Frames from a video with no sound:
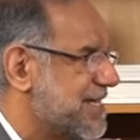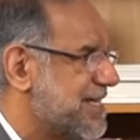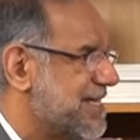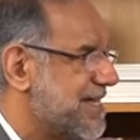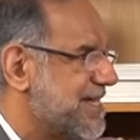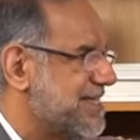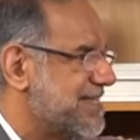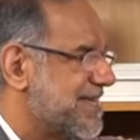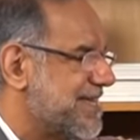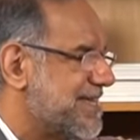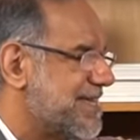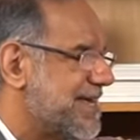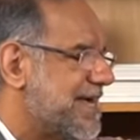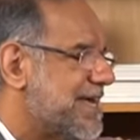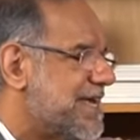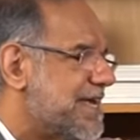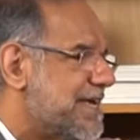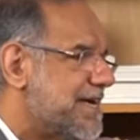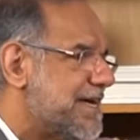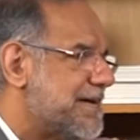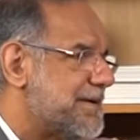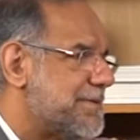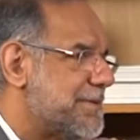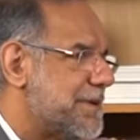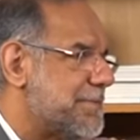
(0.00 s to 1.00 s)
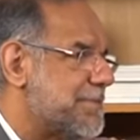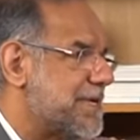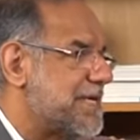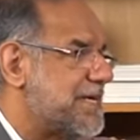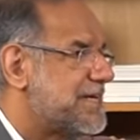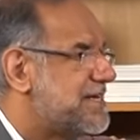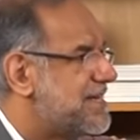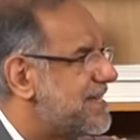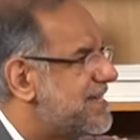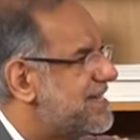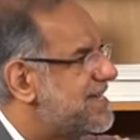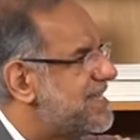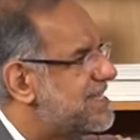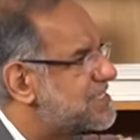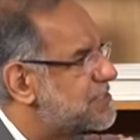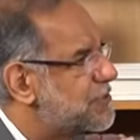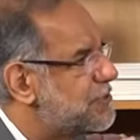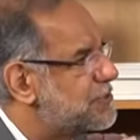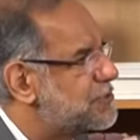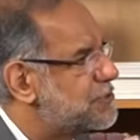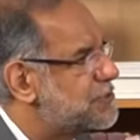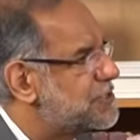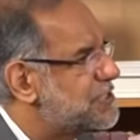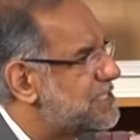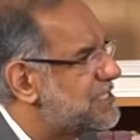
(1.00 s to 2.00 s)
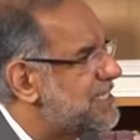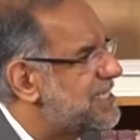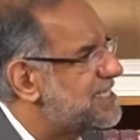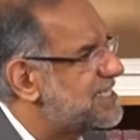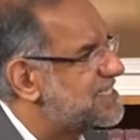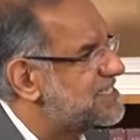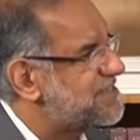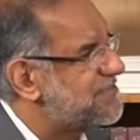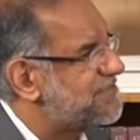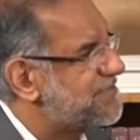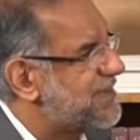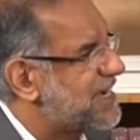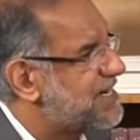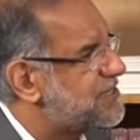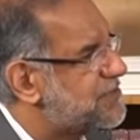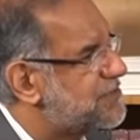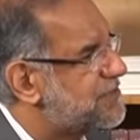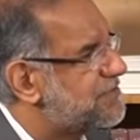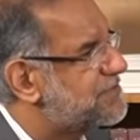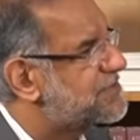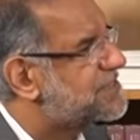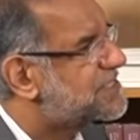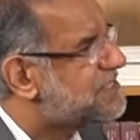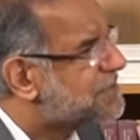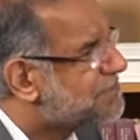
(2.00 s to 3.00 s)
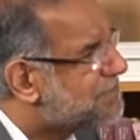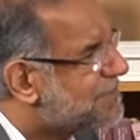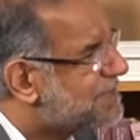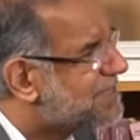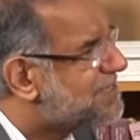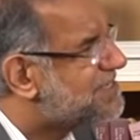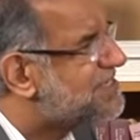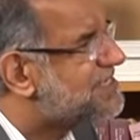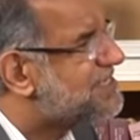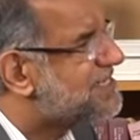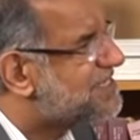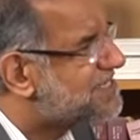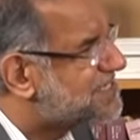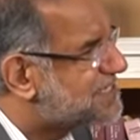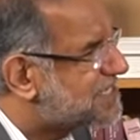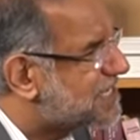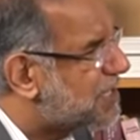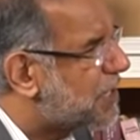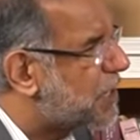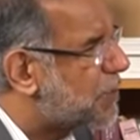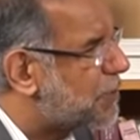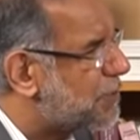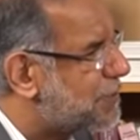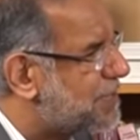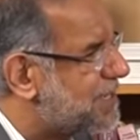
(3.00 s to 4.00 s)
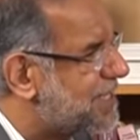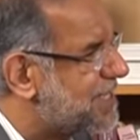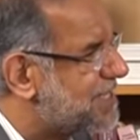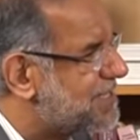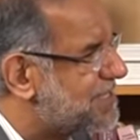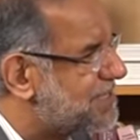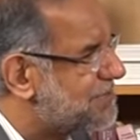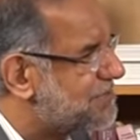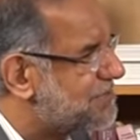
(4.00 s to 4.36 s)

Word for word: I think. But India is also seen as a factor of stability and security in the